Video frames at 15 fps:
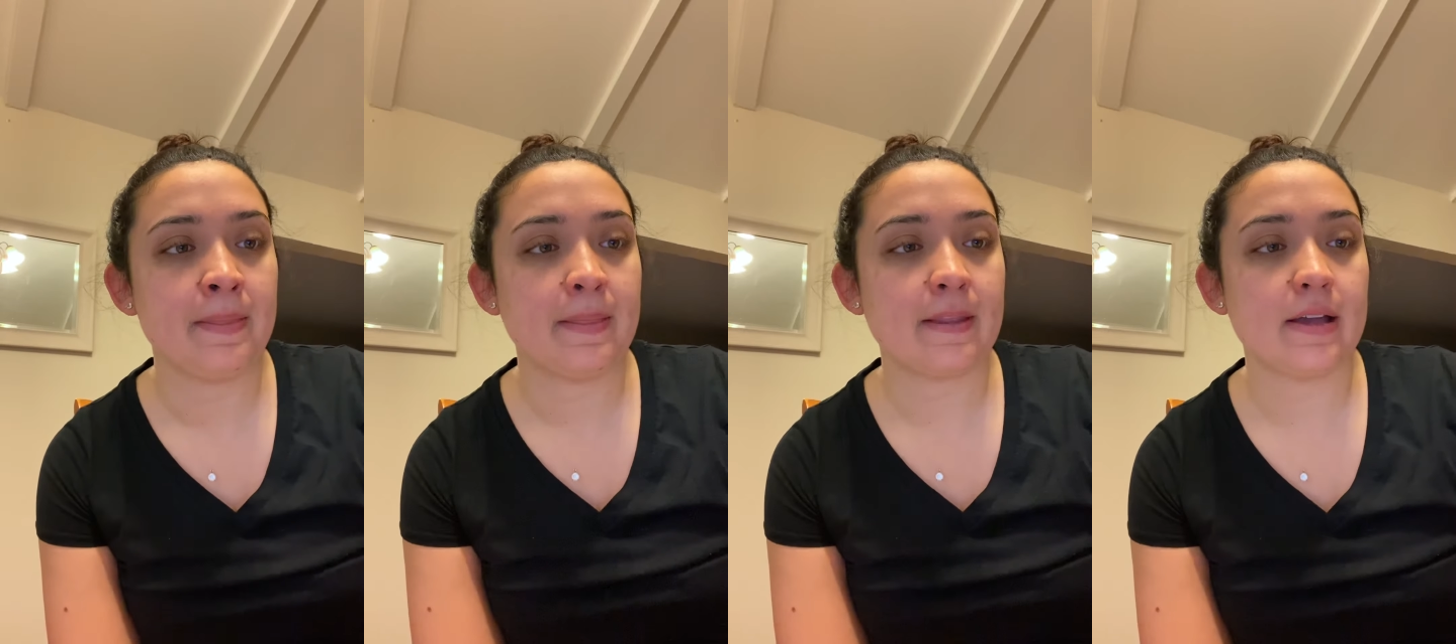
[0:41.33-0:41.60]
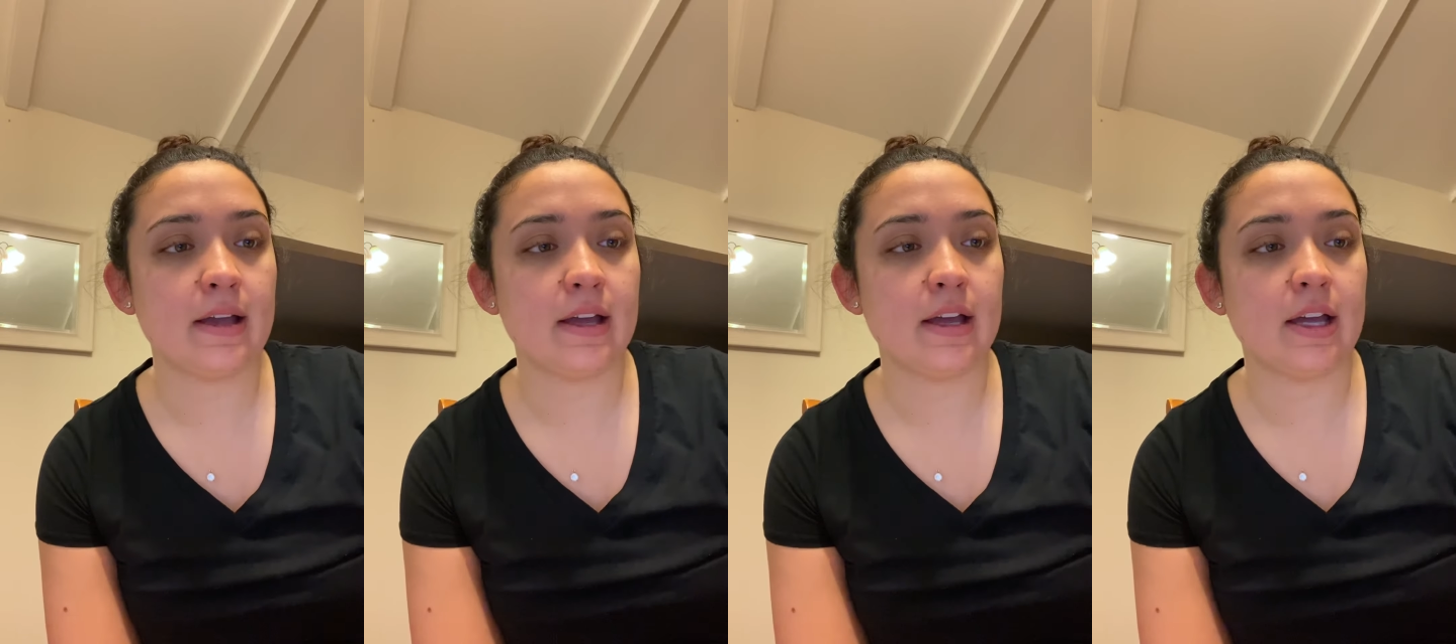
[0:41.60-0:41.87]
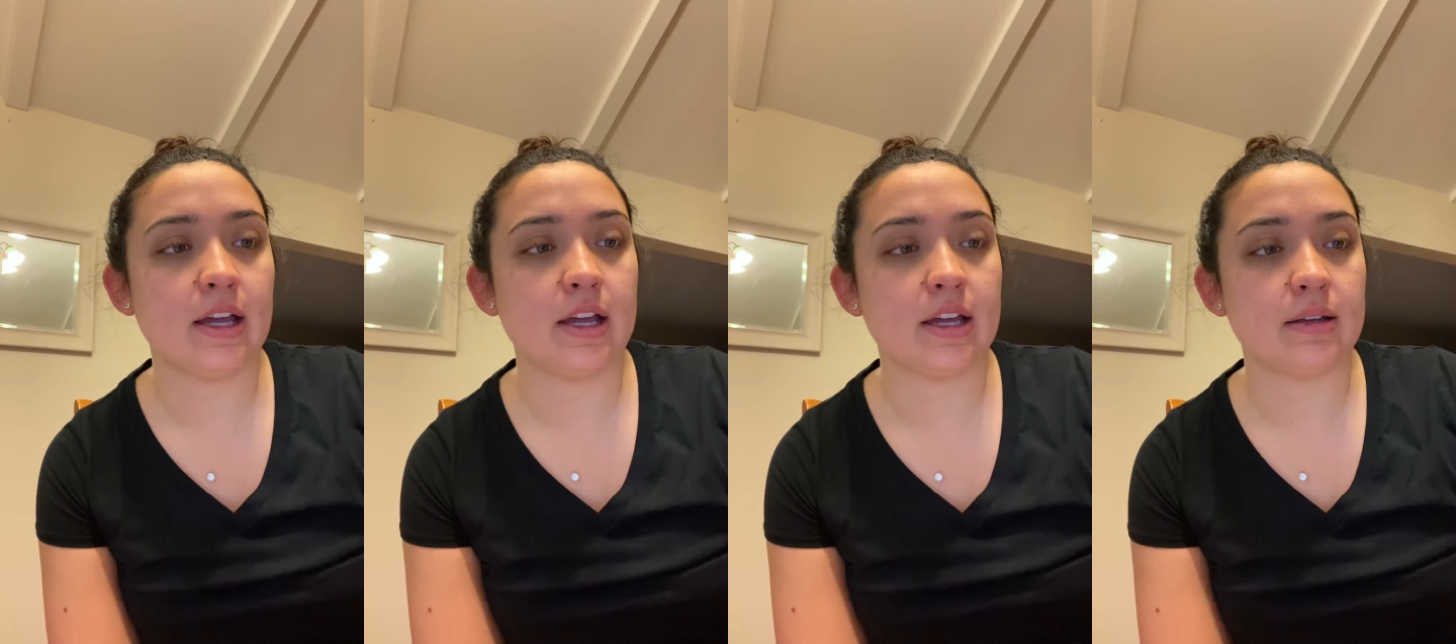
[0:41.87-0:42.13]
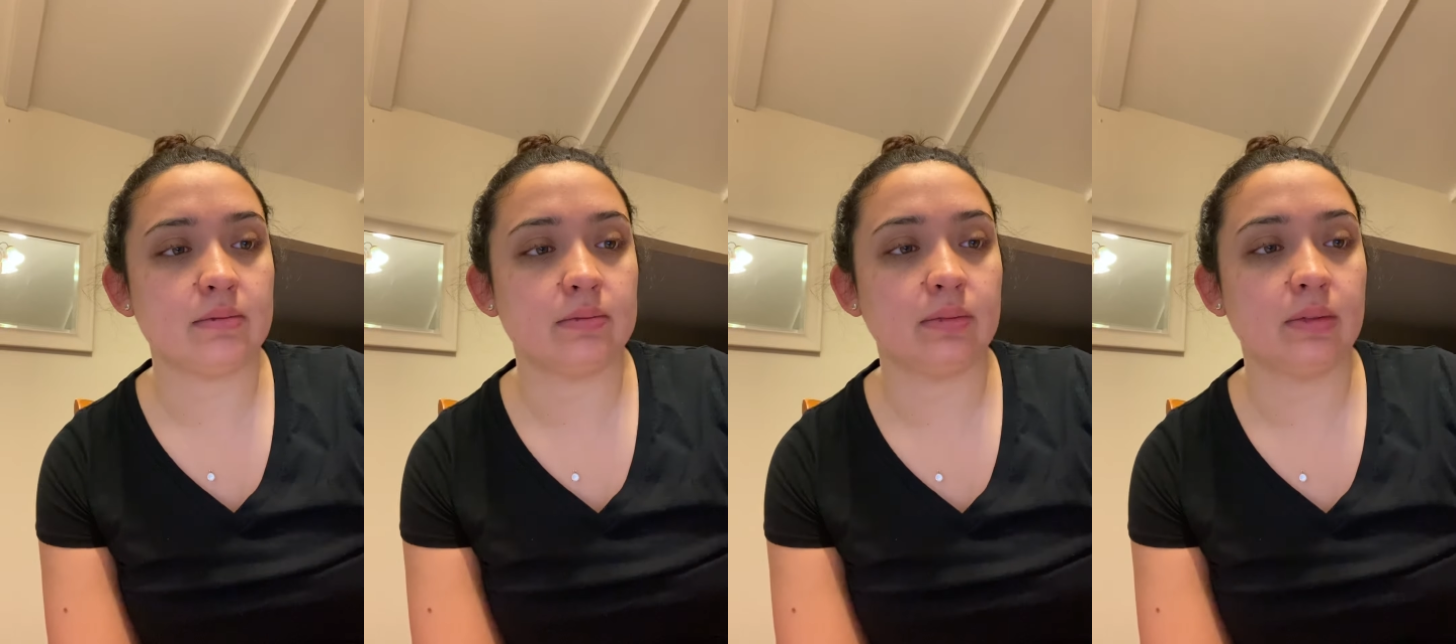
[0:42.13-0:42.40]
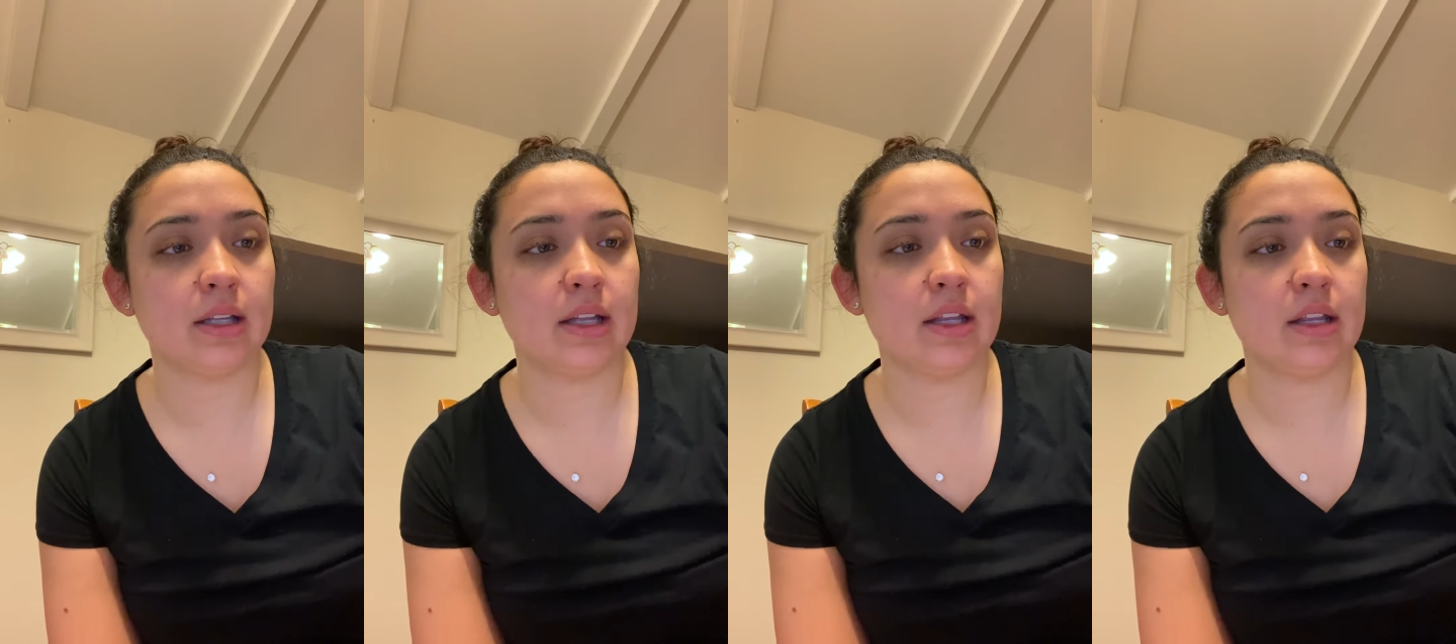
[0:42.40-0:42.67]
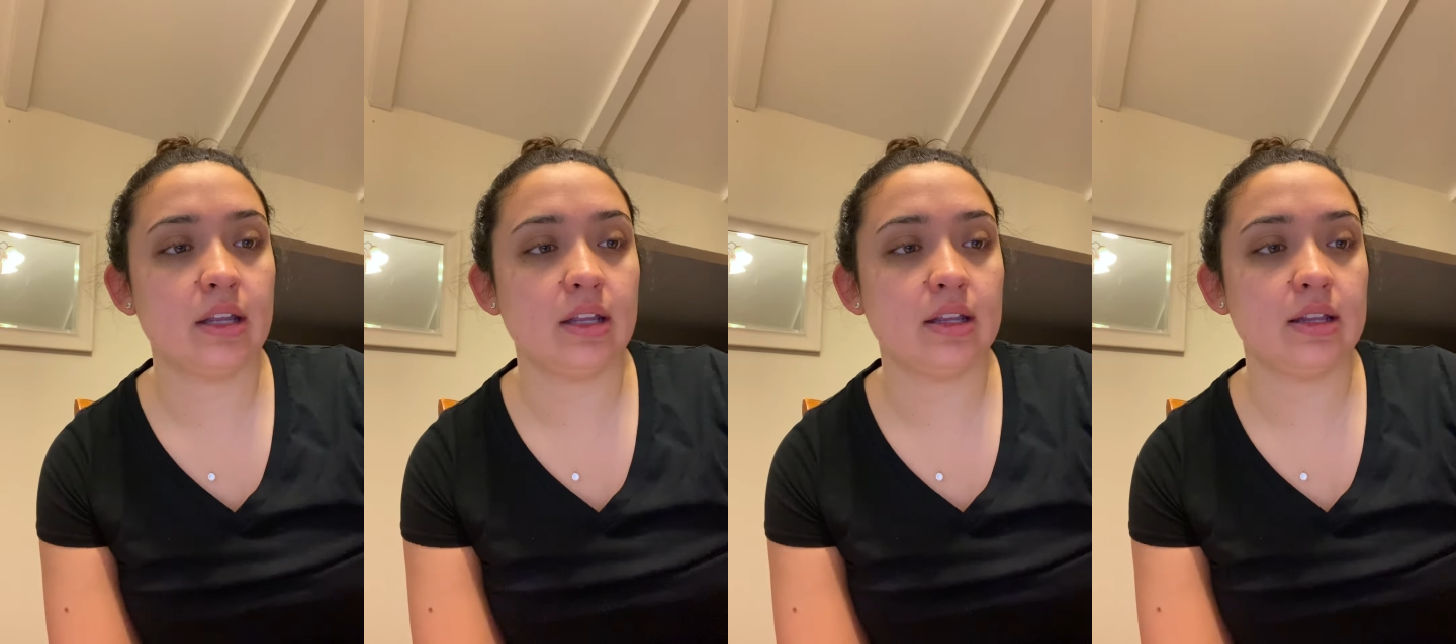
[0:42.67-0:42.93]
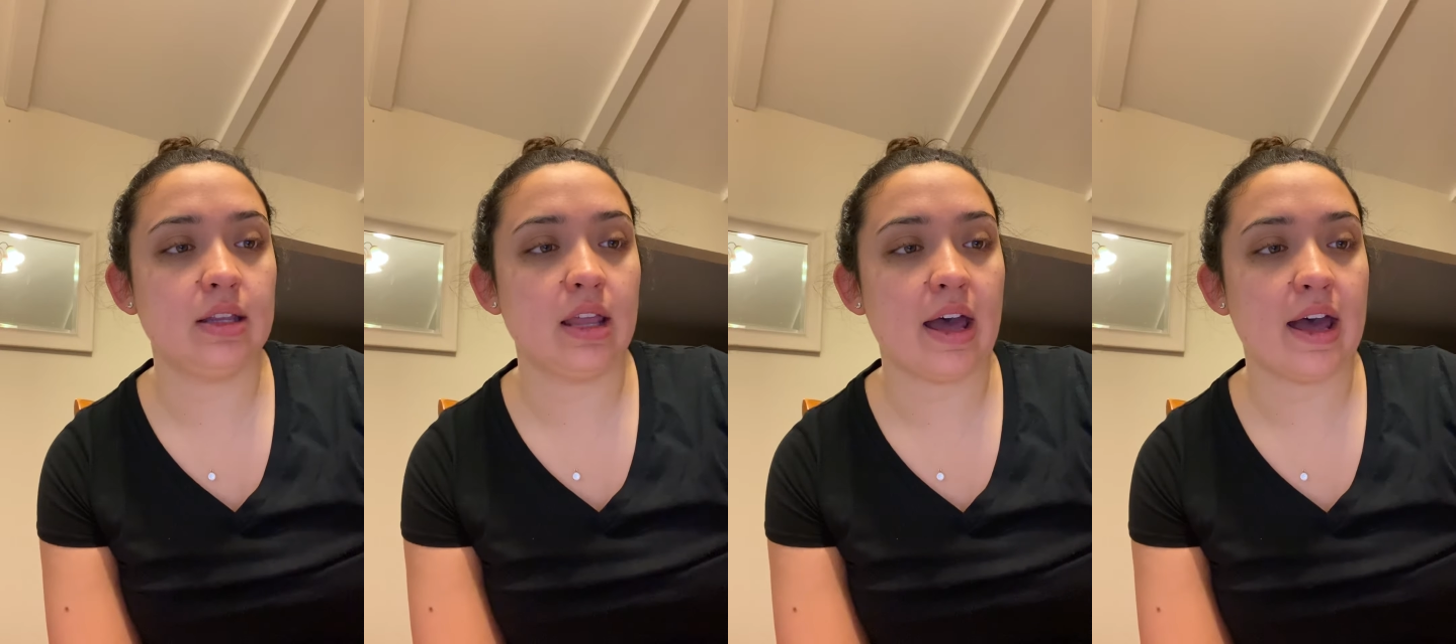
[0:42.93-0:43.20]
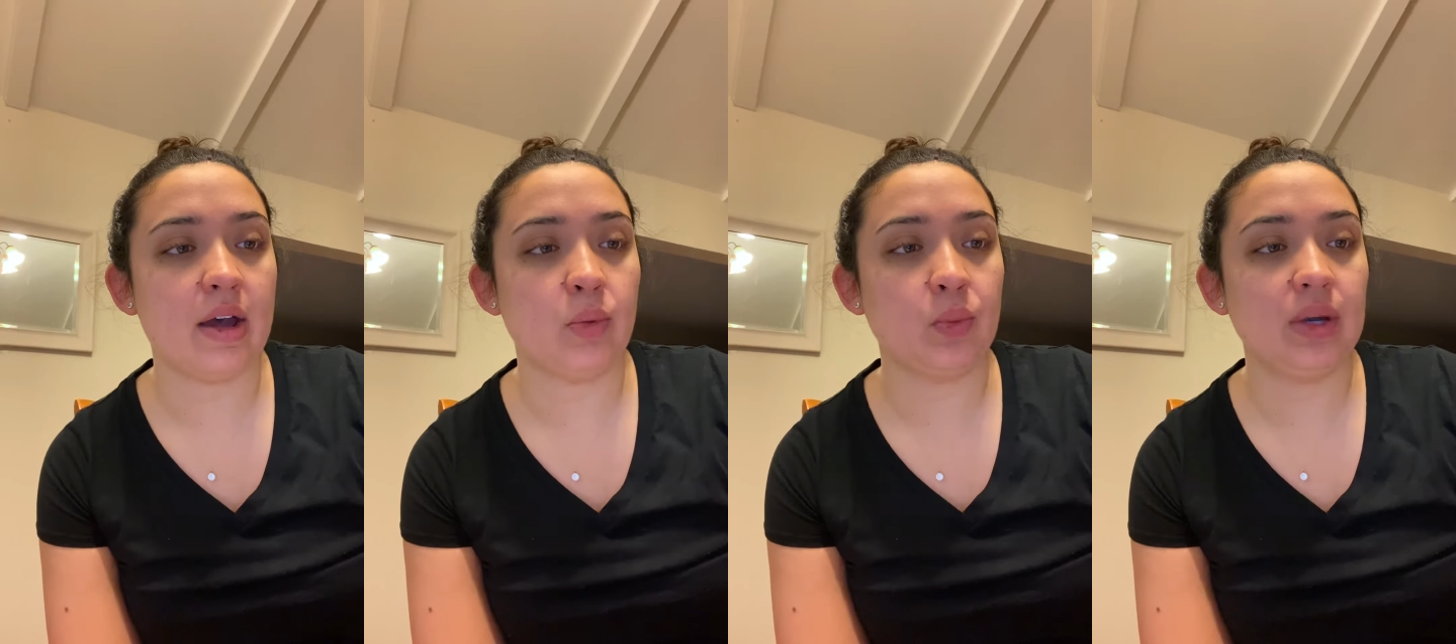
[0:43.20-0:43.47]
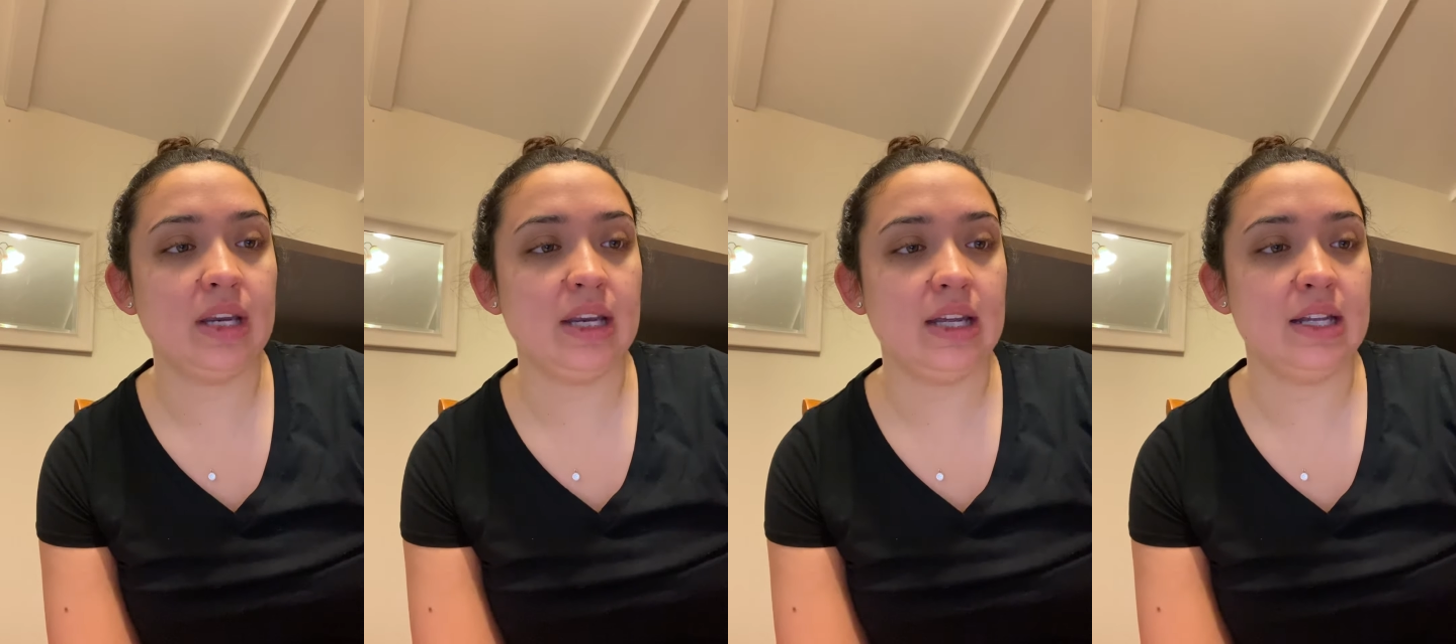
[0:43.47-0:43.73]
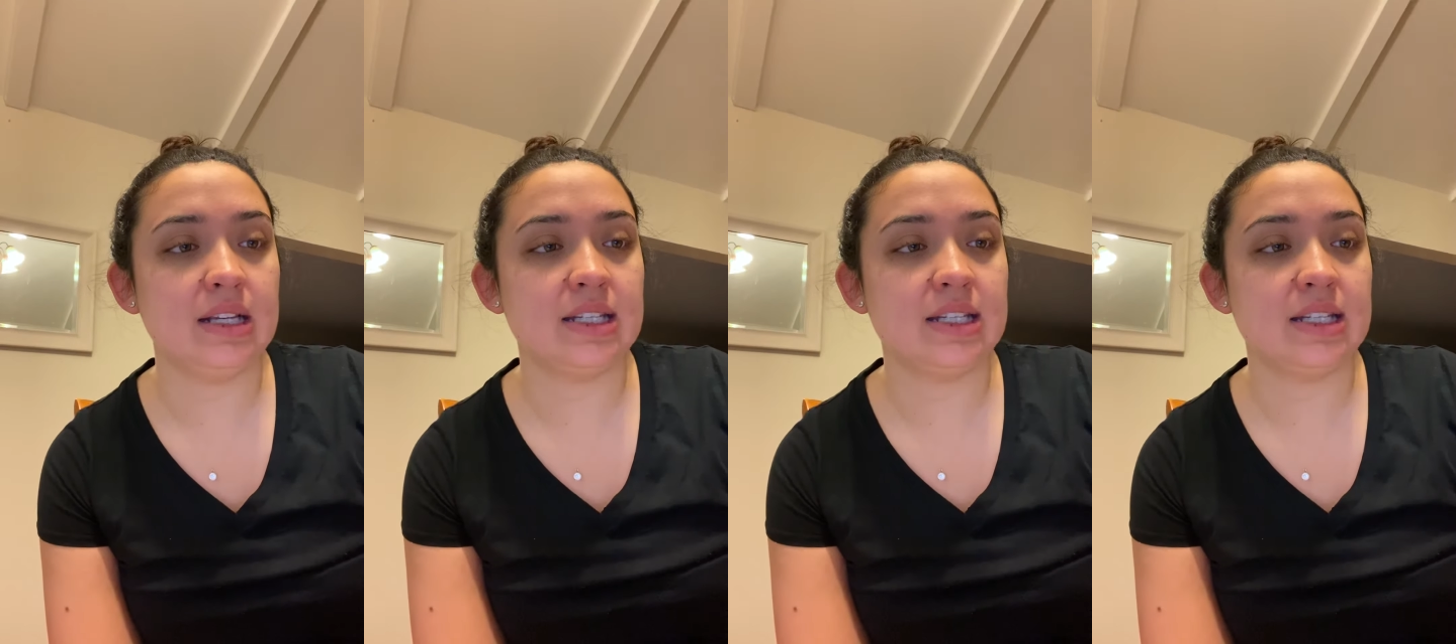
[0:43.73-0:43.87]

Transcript: That reading